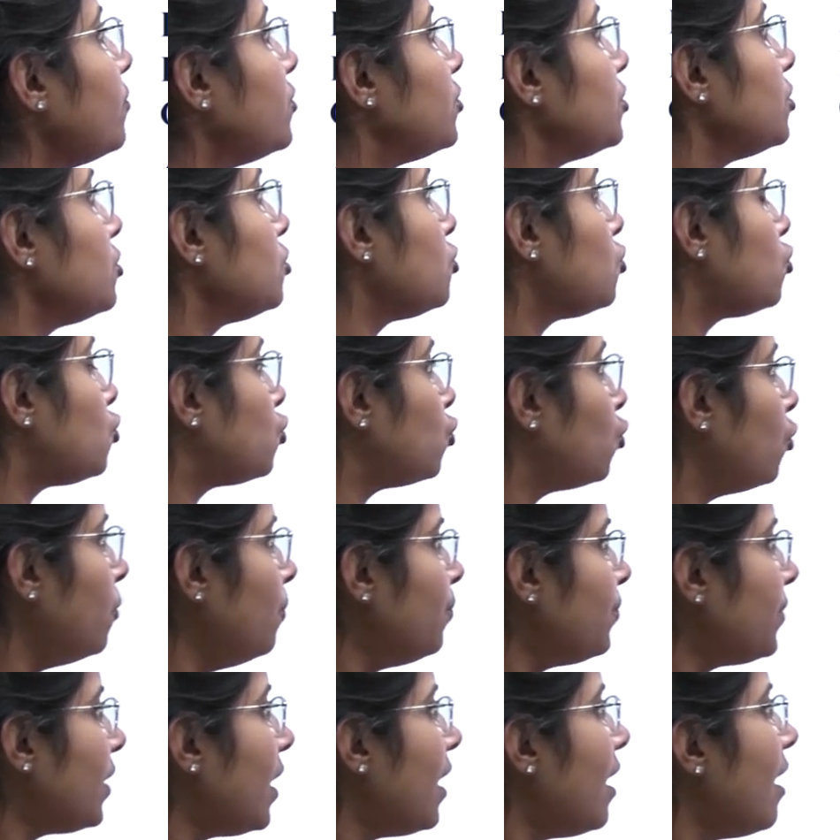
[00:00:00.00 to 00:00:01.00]
which is true.
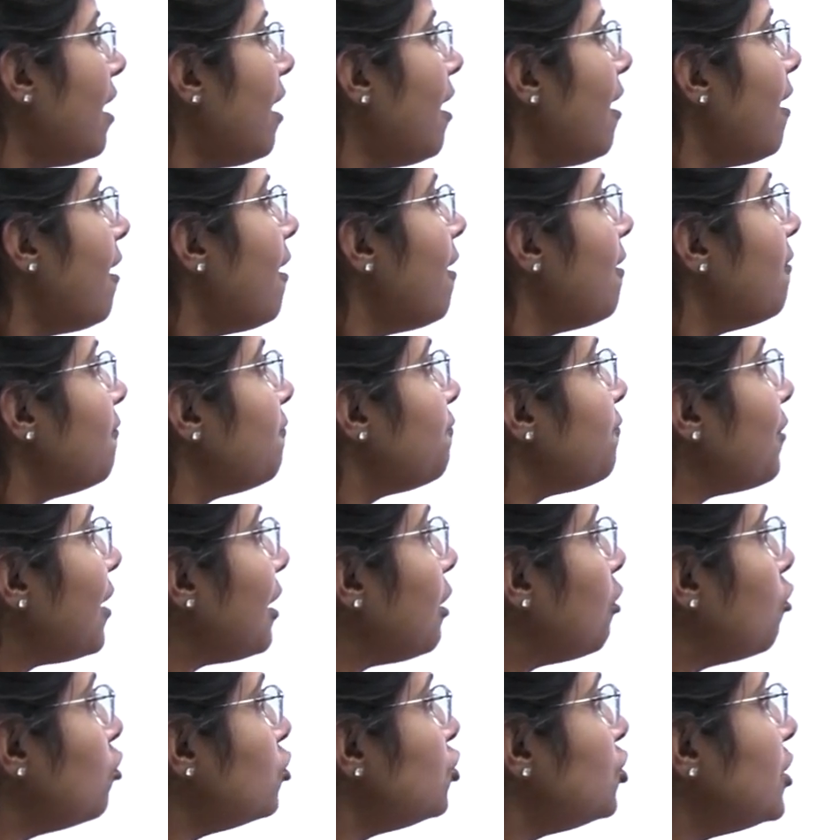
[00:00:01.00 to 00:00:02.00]

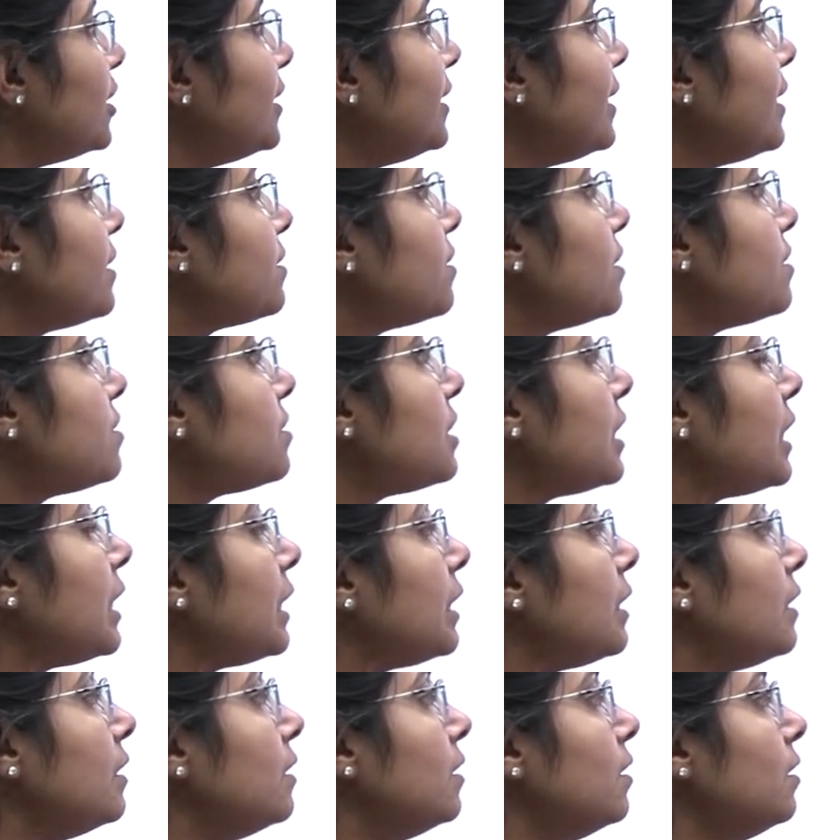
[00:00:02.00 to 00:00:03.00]
Phelogen is a
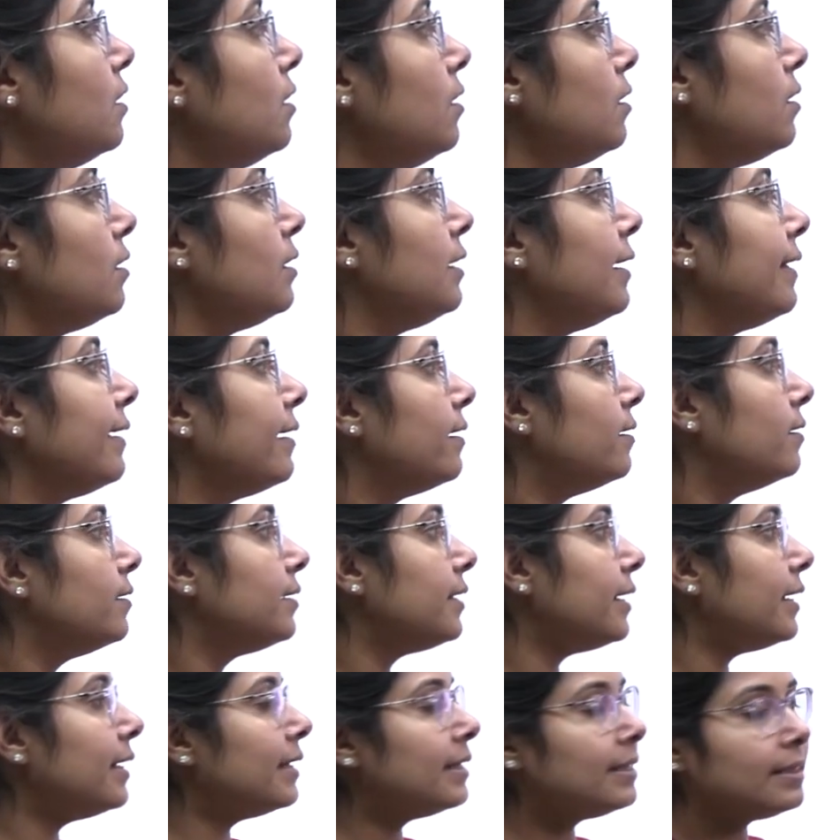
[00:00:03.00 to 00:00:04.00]
single layered
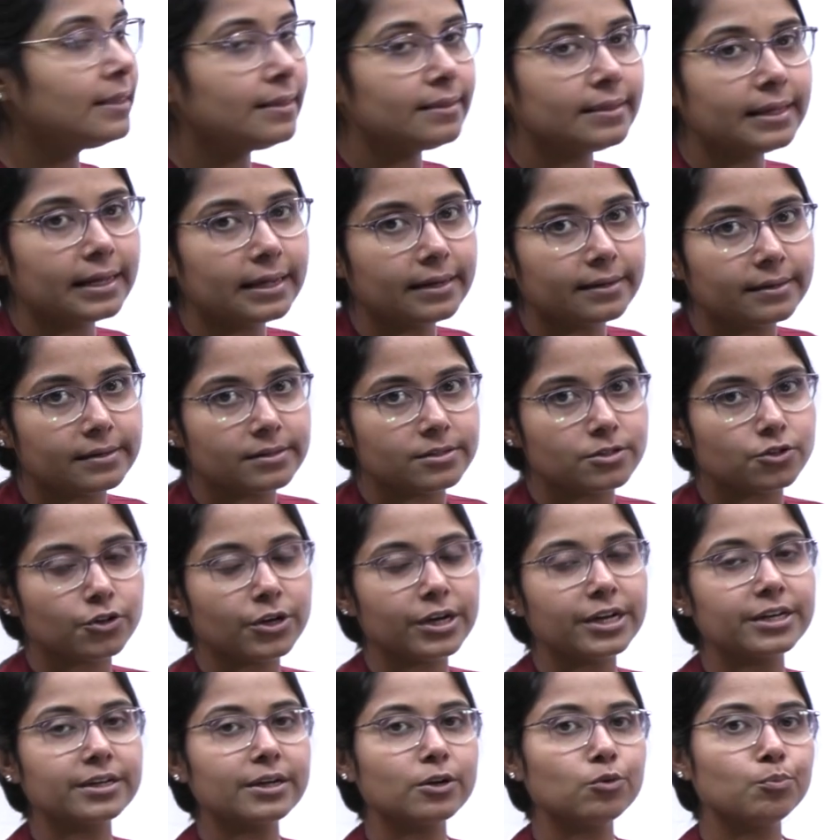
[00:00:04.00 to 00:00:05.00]
in thickness.
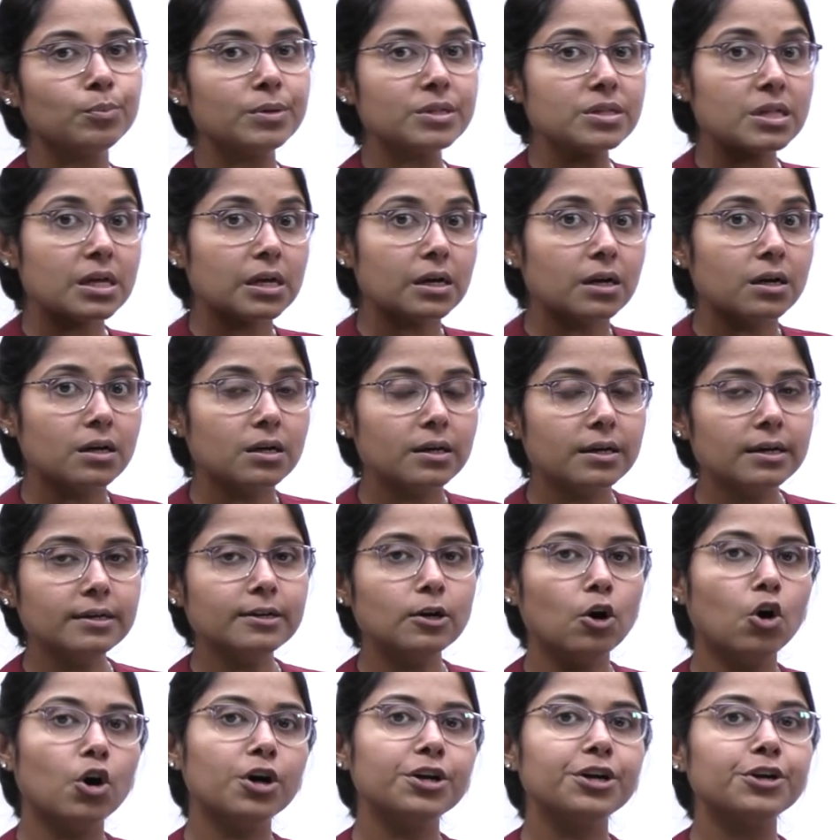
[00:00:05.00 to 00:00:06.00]
Okay, it could be single layered
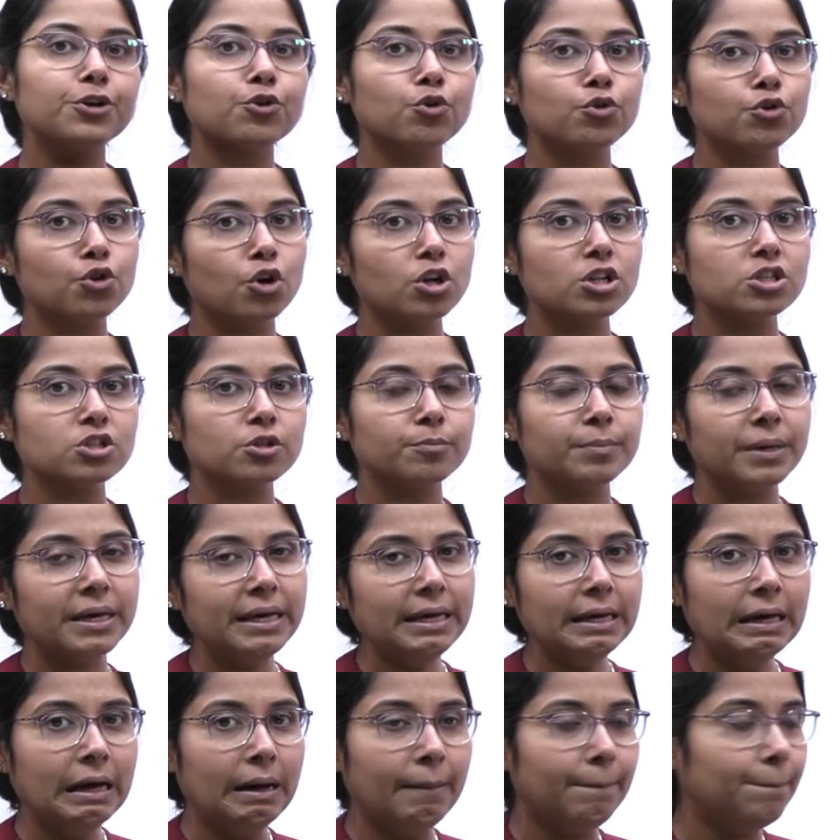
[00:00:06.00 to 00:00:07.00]
or it could also be
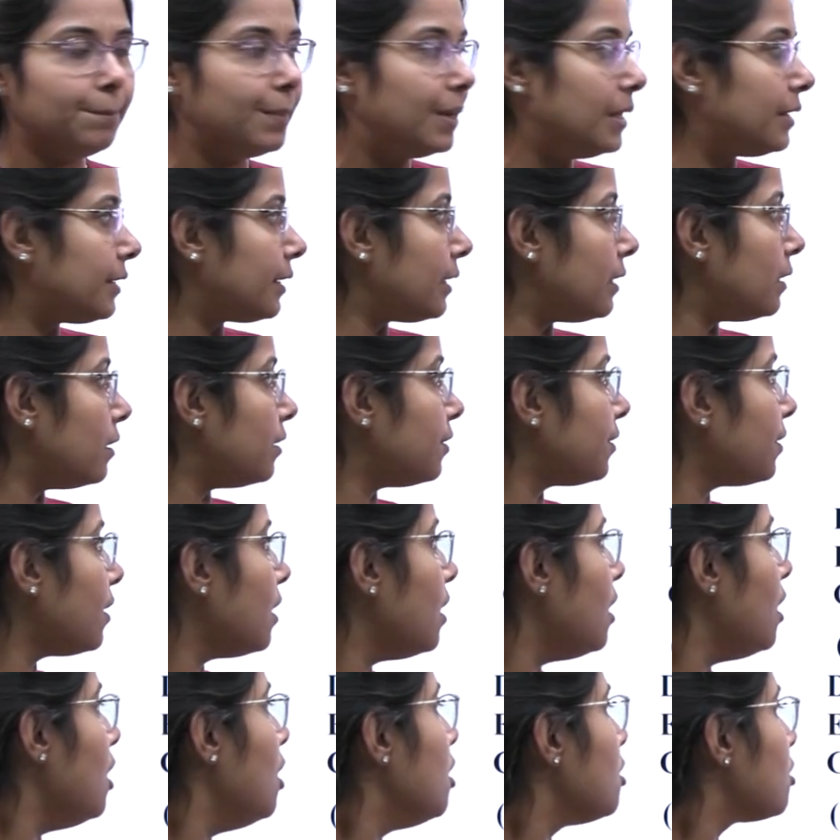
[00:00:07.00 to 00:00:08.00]
multi-layered.
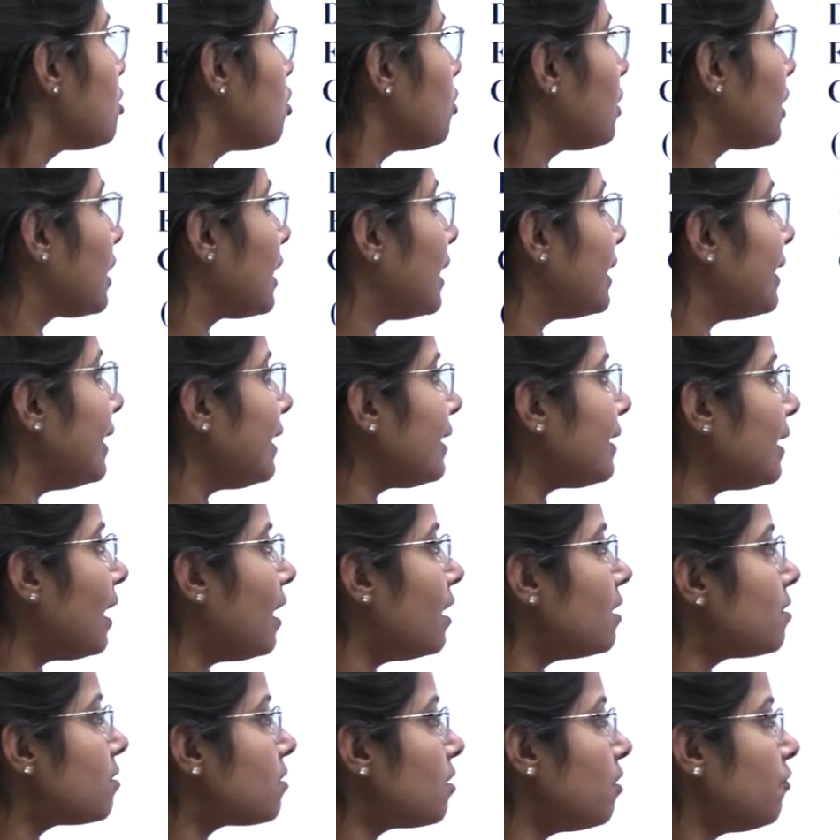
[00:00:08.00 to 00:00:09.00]
So the correct
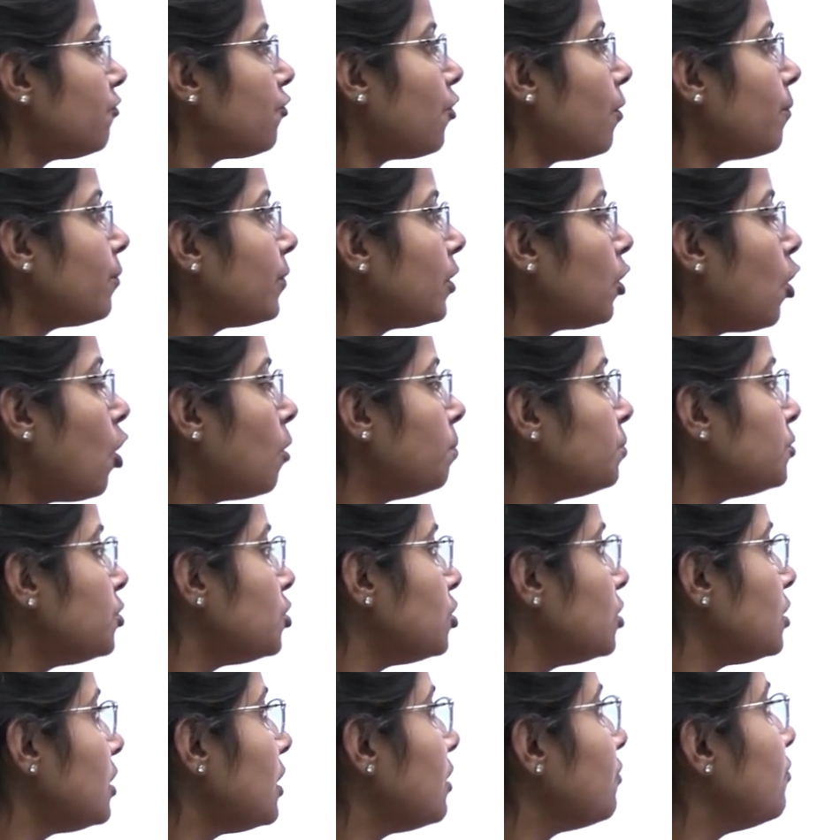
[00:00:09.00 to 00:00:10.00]
answer from the
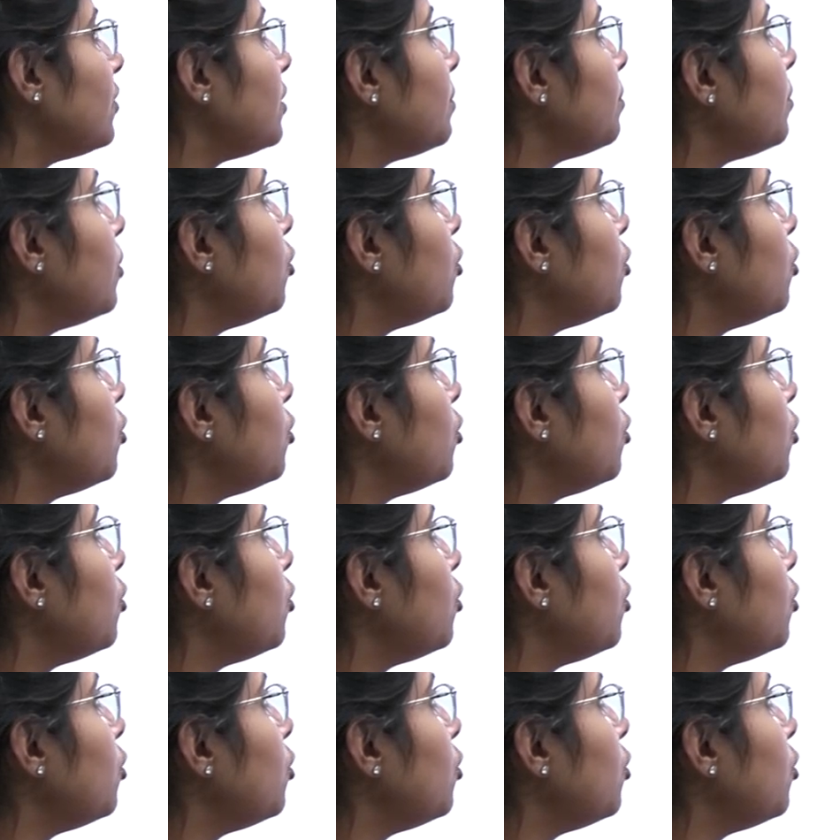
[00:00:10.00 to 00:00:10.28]
option given